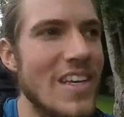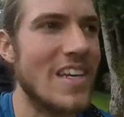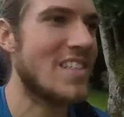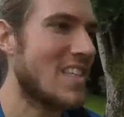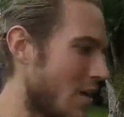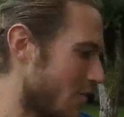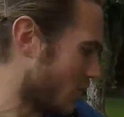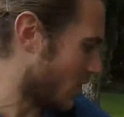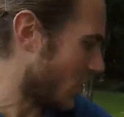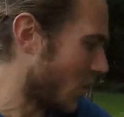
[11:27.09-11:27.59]

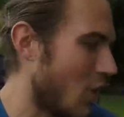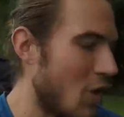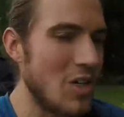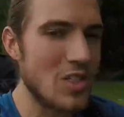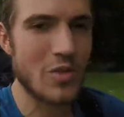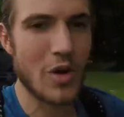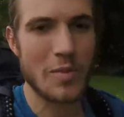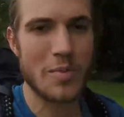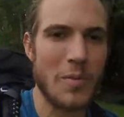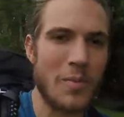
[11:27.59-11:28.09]
except for the
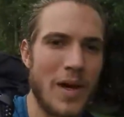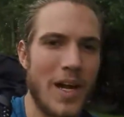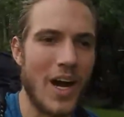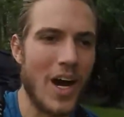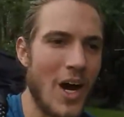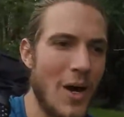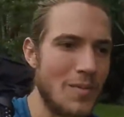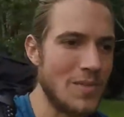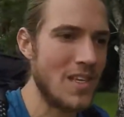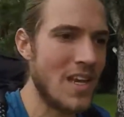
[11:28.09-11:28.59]
holes where I put my
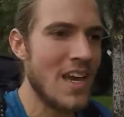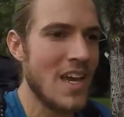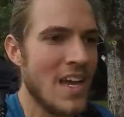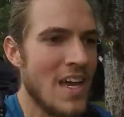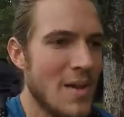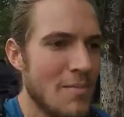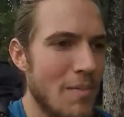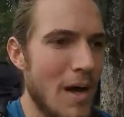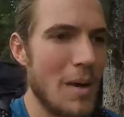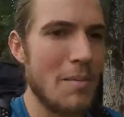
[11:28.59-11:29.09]
arms,
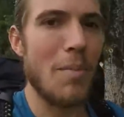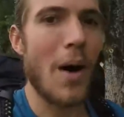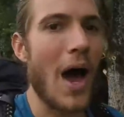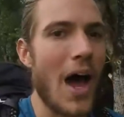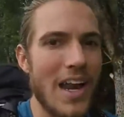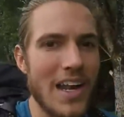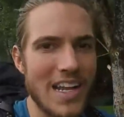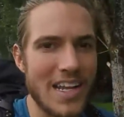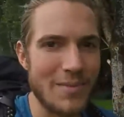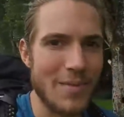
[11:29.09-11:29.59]
my
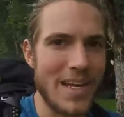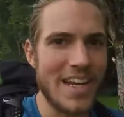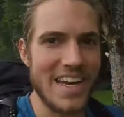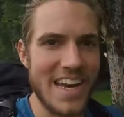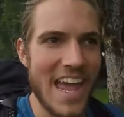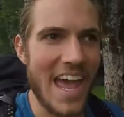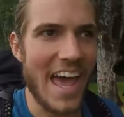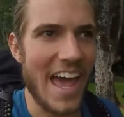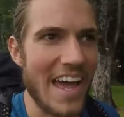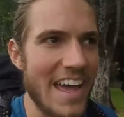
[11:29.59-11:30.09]
body, and my
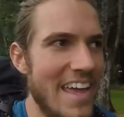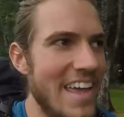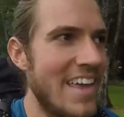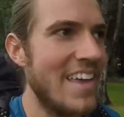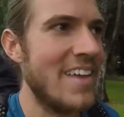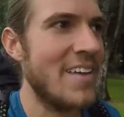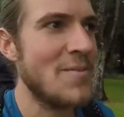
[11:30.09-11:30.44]
neck,